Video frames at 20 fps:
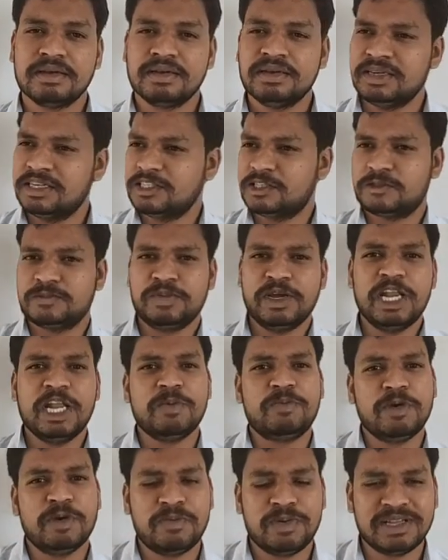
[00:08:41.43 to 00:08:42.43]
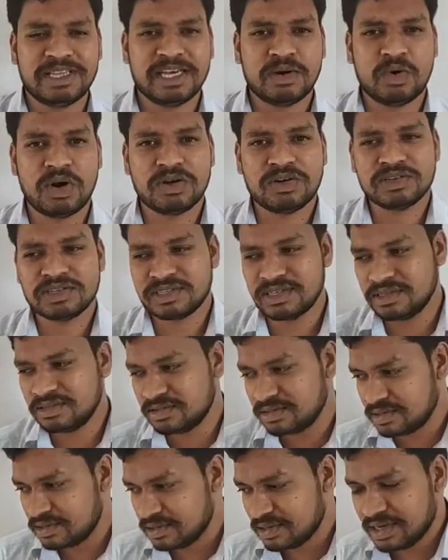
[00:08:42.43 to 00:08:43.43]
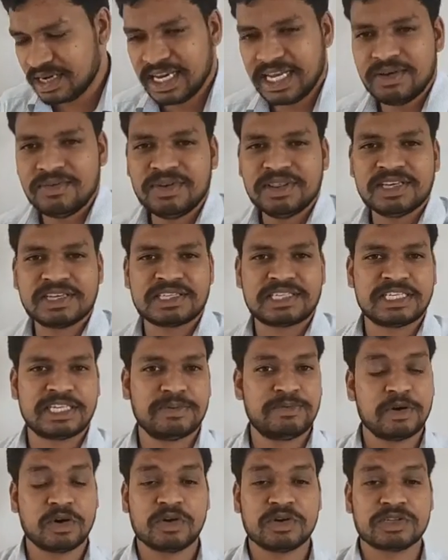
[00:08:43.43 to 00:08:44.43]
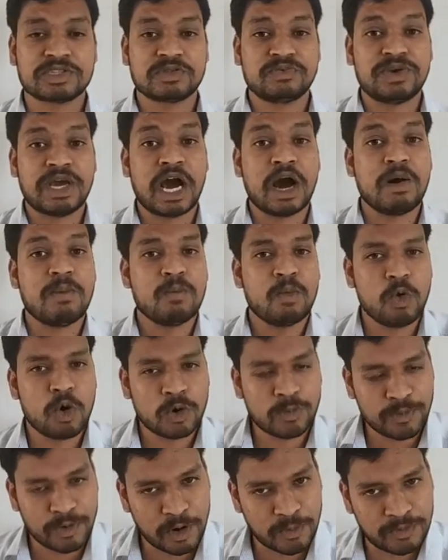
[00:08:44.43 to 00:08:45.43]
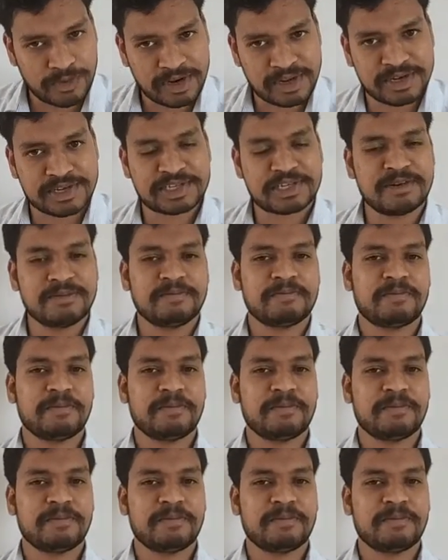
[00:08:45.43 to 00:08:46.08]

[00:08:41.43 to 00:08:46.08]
Yes, many people they want to live in the city because we have more population.